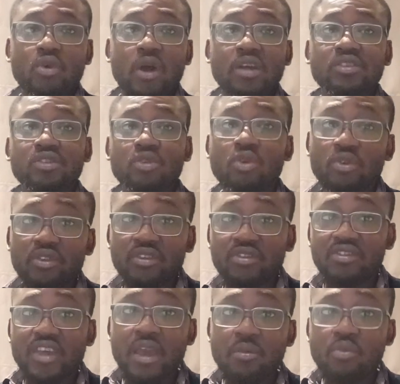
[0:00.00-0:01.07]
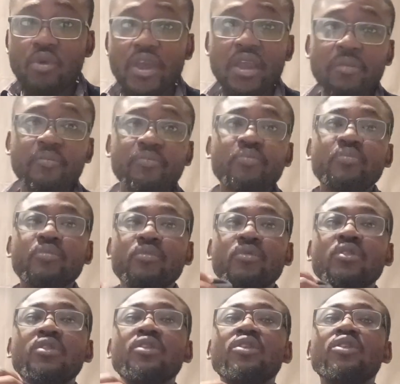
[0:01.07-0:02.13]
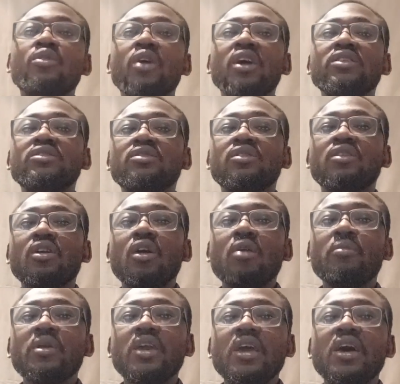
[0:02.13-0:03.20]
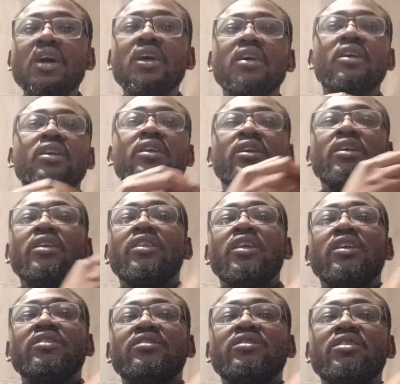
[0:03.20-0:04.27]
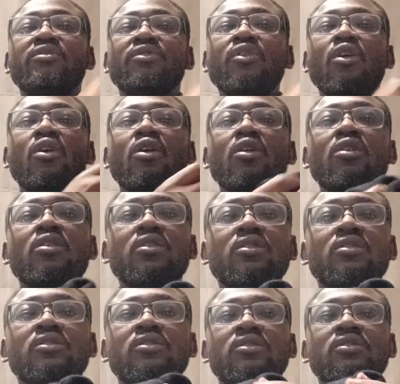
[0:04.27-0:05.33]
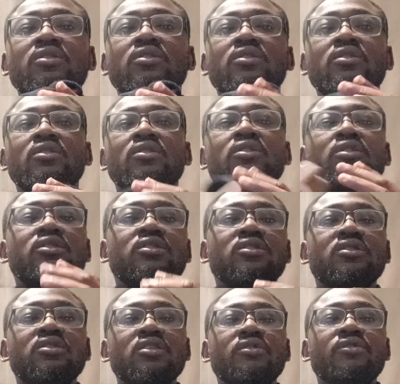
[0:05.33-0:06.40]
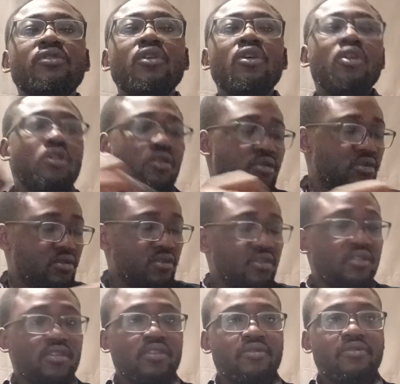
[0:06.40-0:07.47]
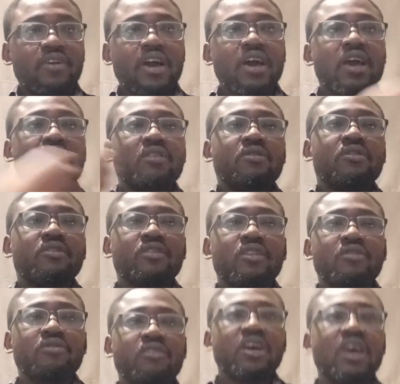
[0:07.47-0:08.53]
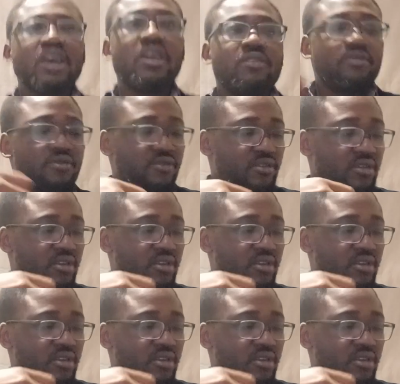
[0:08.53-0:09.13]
want to go the same way. You want to come here, then C4, C4, C5, C5,